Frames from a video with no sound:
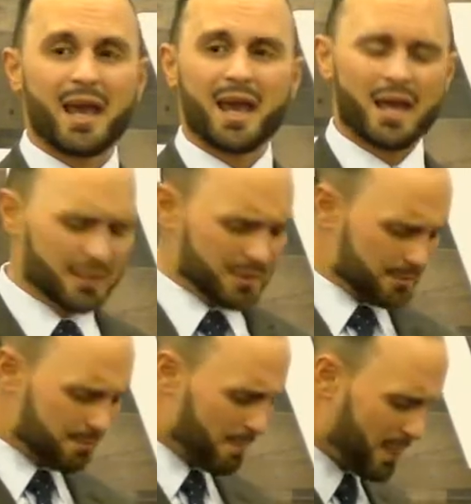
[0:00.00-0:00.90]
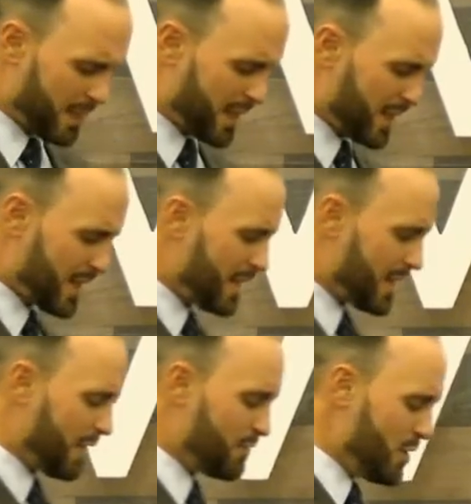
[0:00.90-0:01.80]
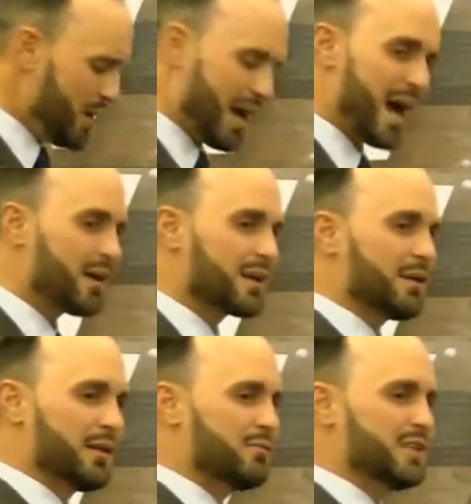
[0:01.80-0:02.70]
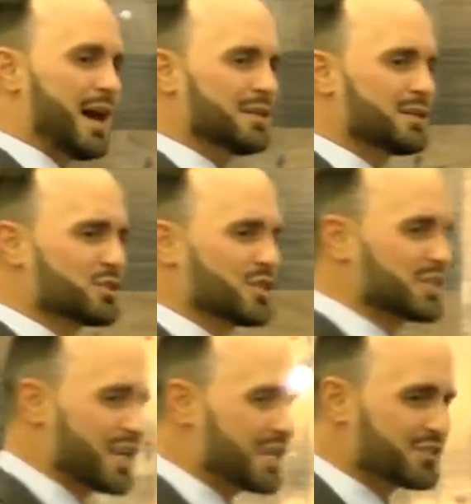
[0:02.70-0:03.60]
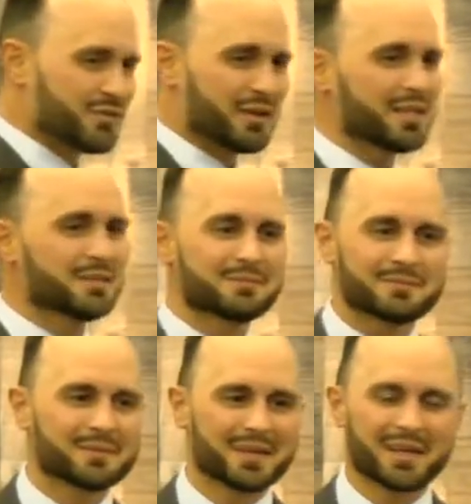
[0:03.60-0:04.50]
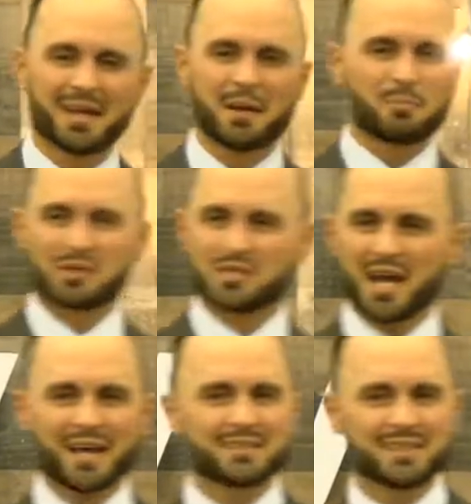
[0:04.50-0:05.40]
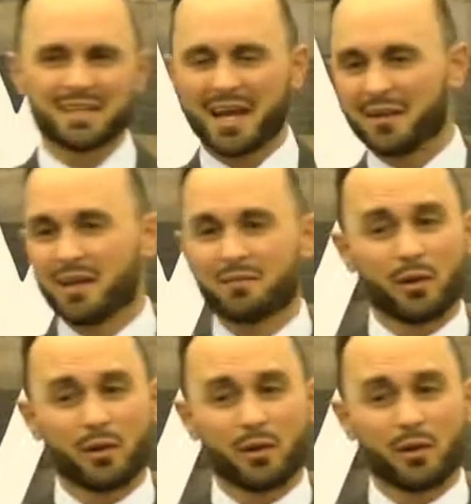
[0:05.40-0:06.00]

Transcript: And if you and I are going to live down here successfully, protected, and live a